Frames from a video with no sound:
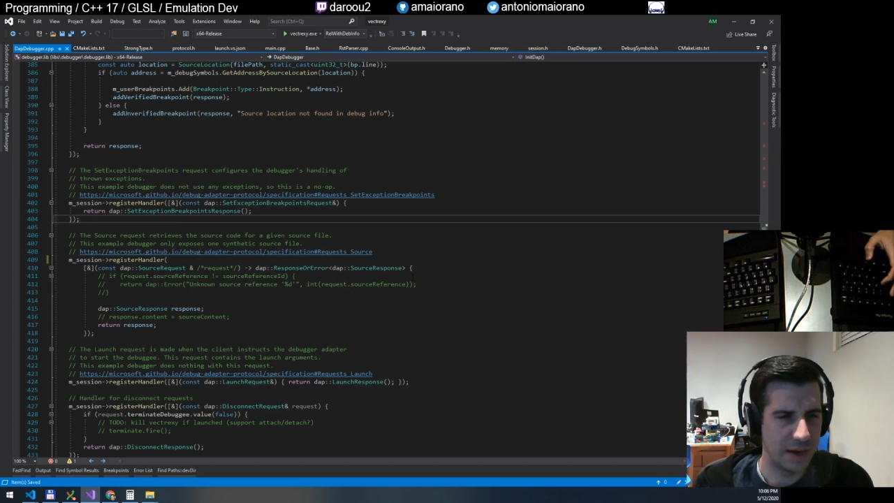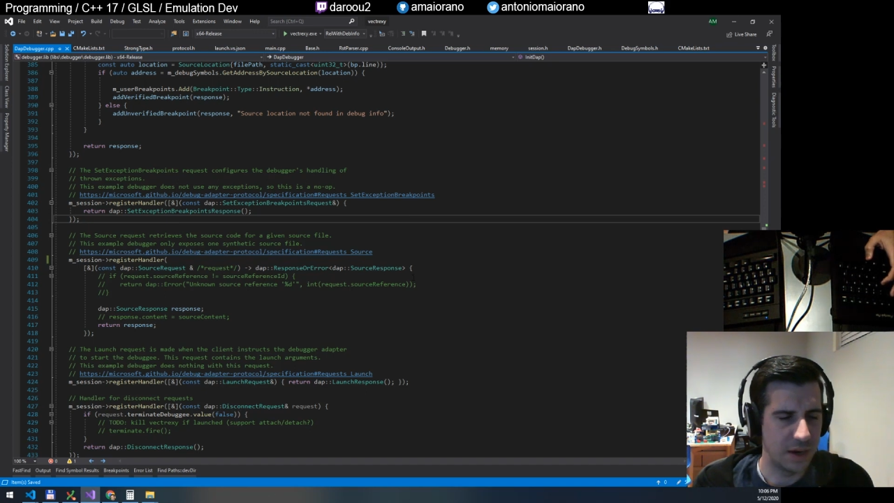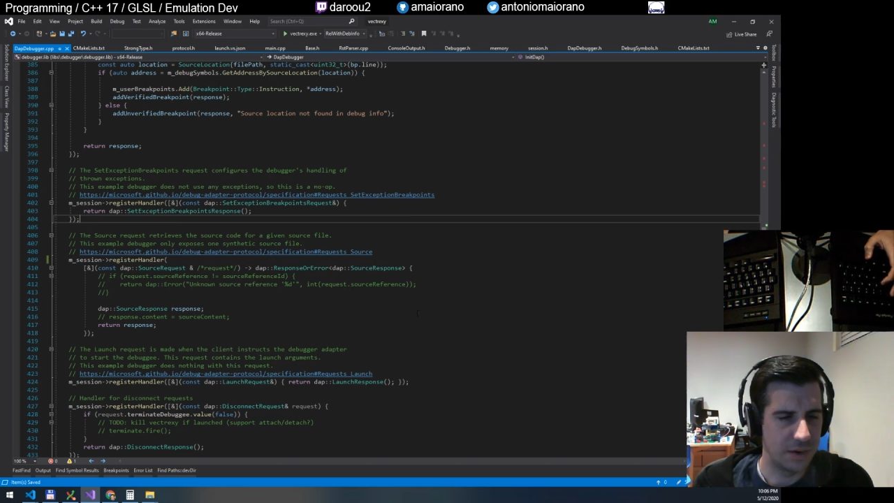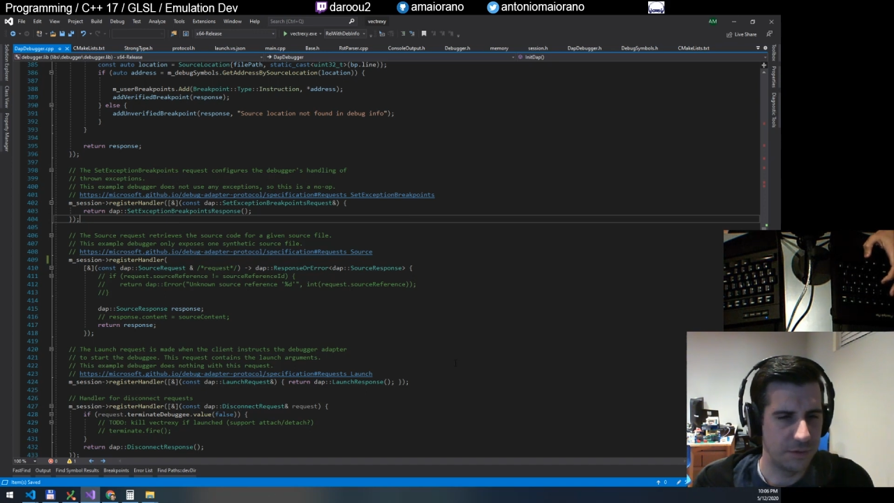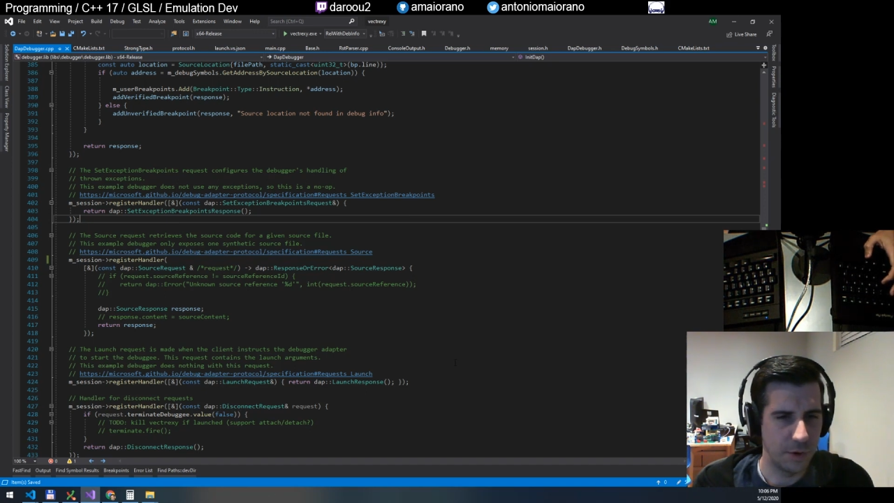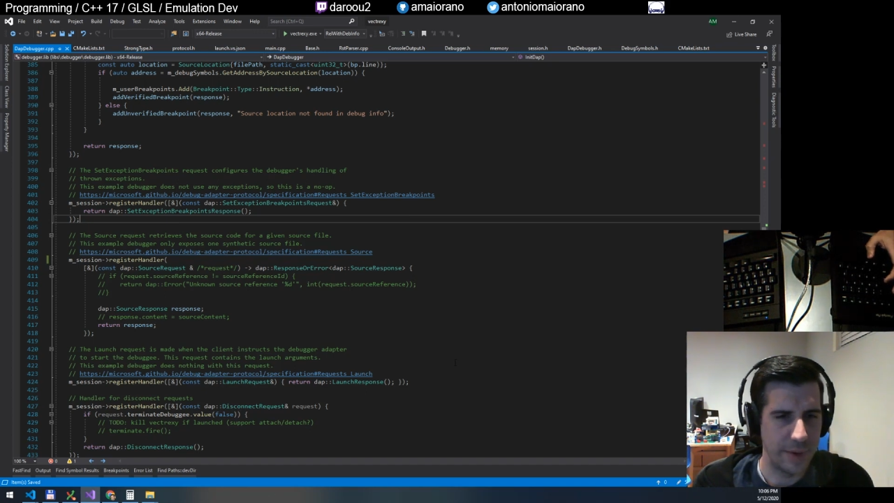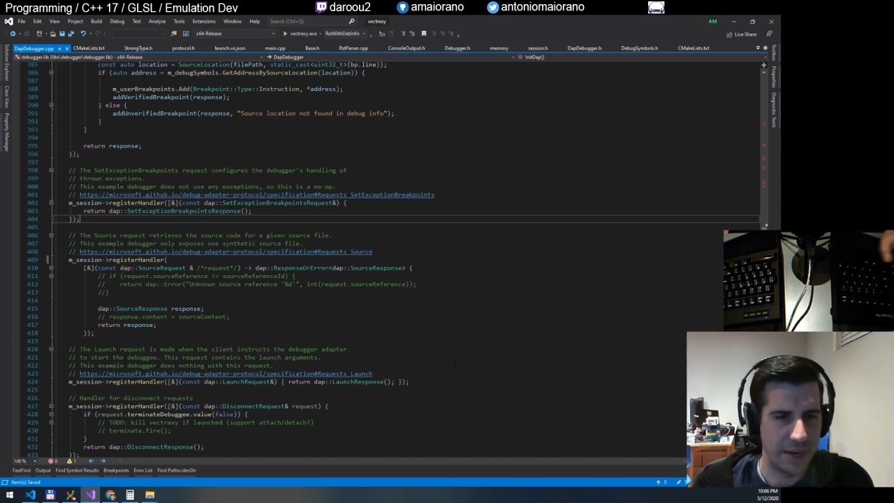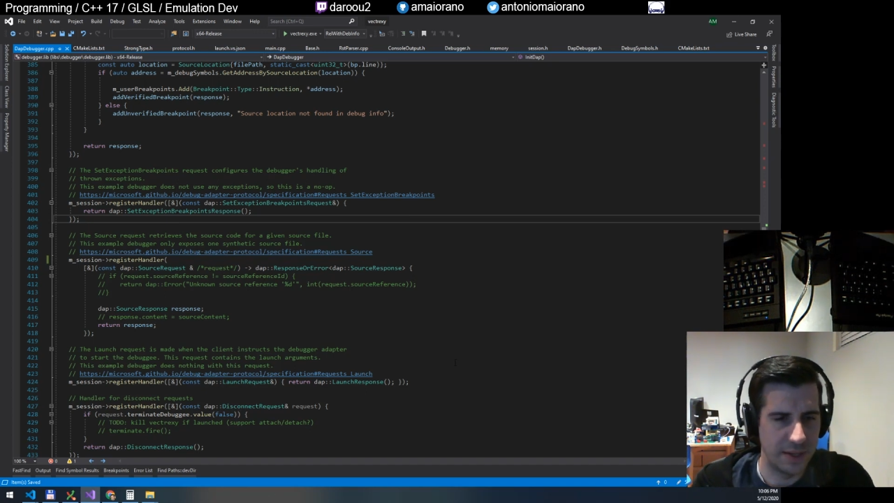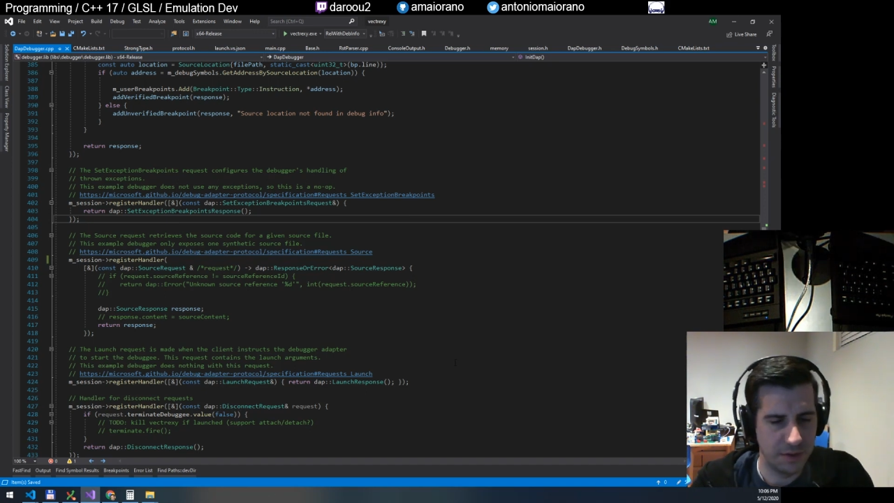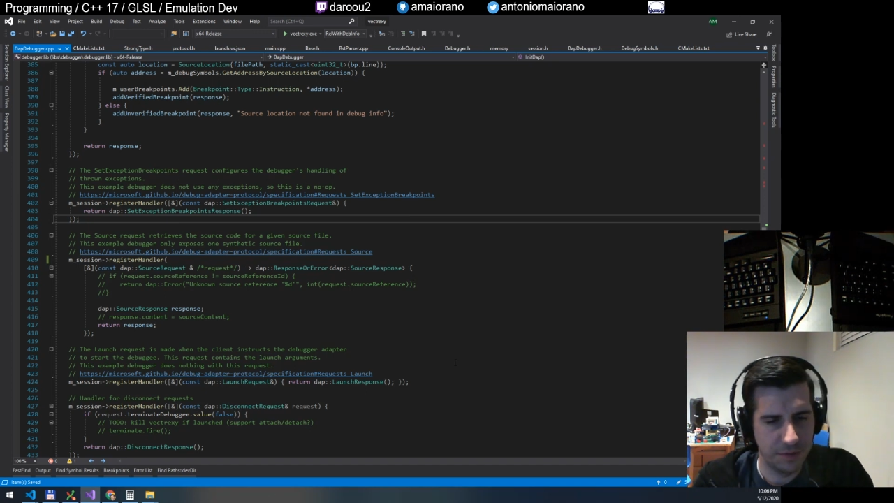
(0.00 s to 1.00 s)
it got
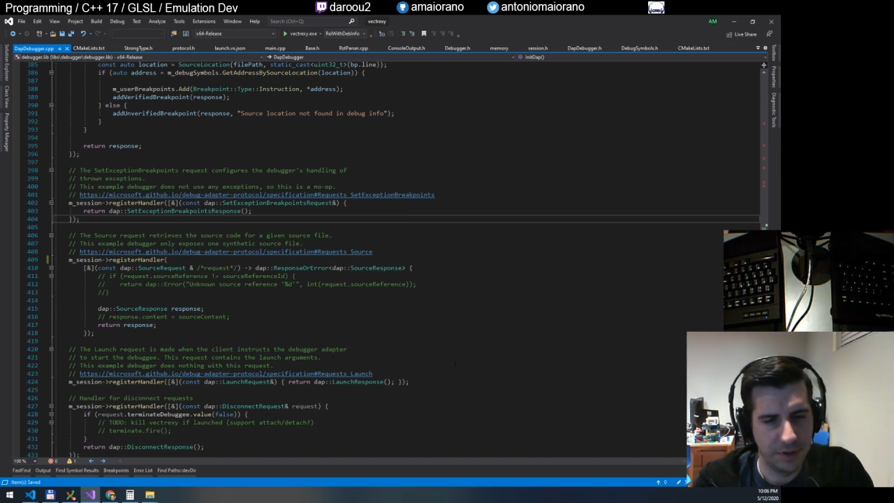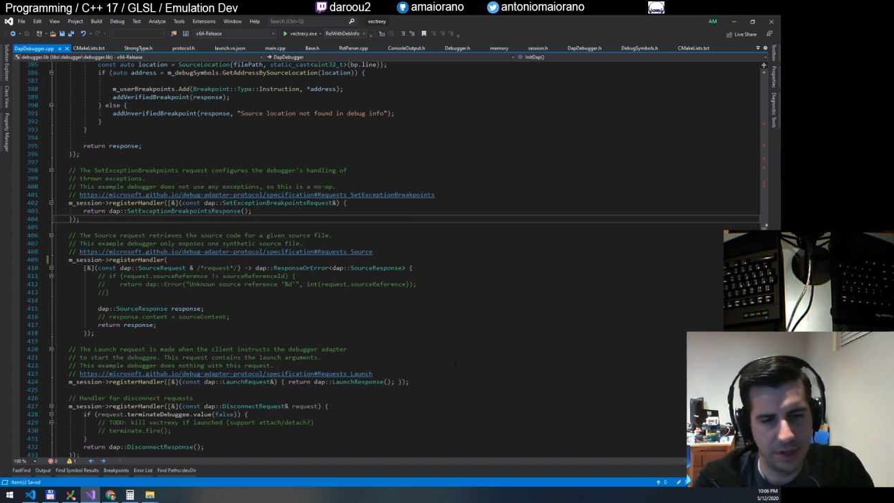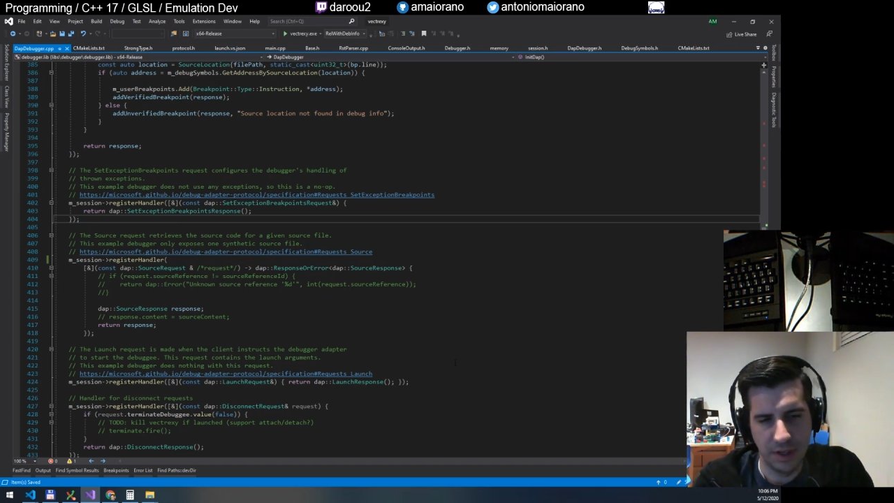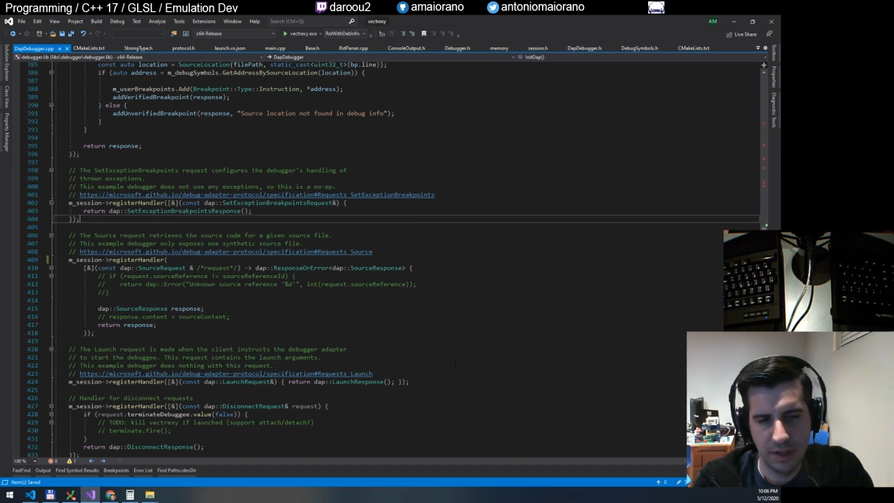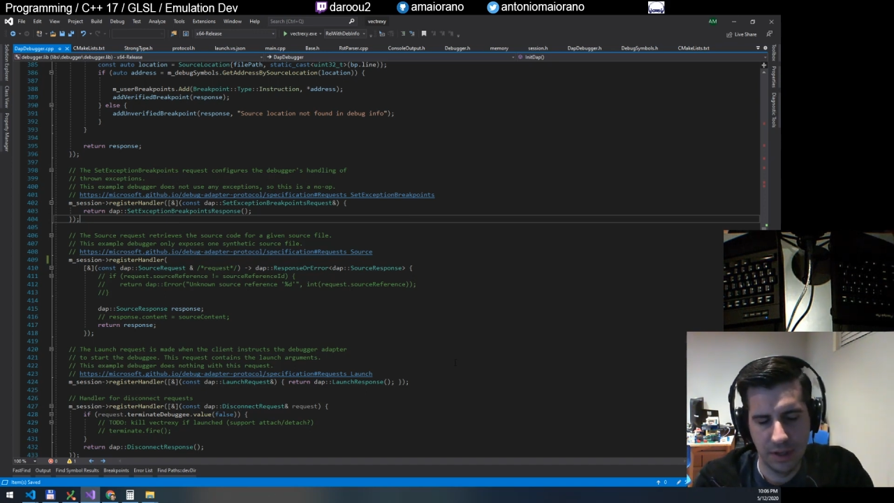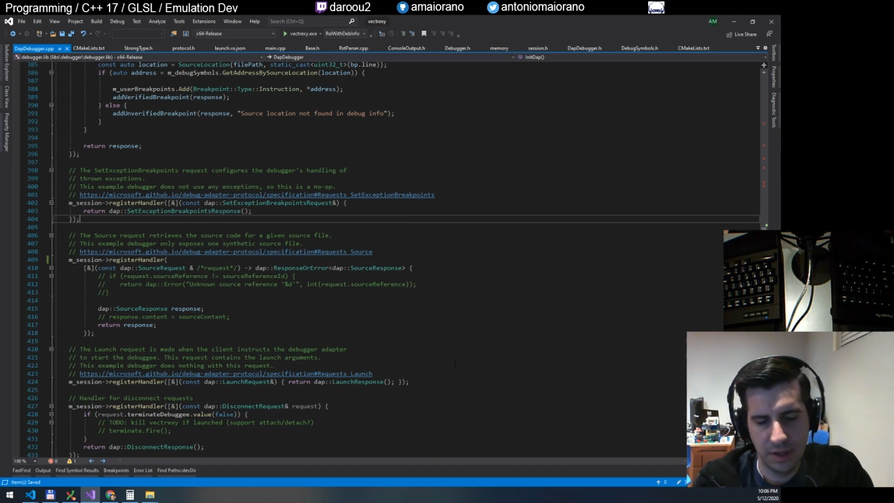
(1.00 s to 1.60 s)
formatted differently.